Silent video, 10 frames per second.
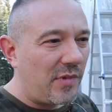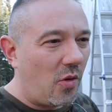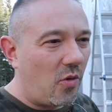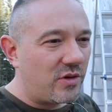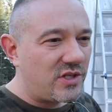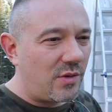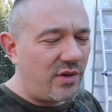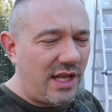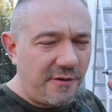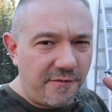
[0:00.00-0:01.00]
or
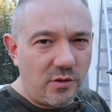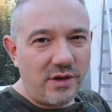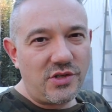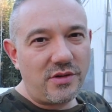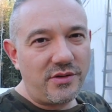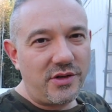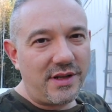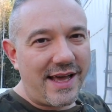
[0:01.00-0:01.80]
someone influential in your